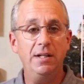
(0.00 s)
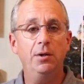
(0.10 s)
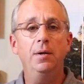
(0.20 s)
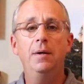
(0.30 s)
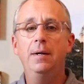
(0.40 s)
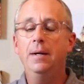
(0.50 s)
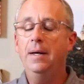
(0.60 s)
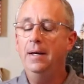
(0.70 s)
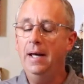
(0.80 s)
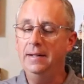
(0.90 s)
here,
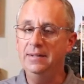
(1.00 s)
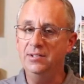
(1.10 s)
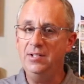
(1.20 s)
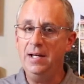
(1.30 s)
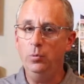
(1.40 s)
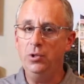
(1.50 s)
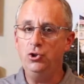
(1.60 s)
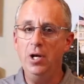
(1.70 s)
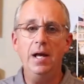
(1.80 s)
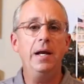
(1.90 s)
at the state with
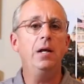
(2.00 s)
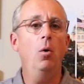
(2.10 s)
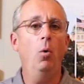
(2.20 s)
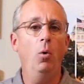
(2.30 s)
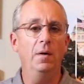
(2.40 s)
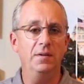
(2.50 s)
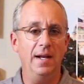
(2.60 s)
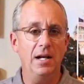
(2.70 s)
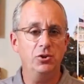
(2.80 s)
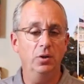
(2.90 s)
Jay or at the
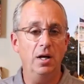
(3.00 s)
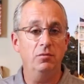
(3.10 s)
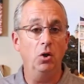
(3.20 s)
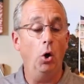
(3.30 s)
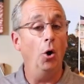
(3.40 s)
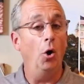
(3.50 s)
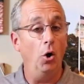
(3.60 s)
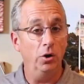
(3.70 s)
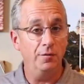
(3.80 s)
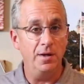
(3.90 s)
national level or
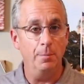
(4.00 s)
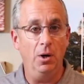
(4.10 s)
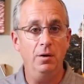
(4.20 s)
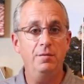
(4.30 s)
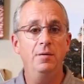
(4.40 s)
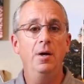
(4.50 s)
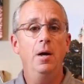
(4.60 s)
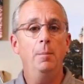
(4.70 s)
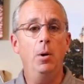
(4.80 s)
all of the above.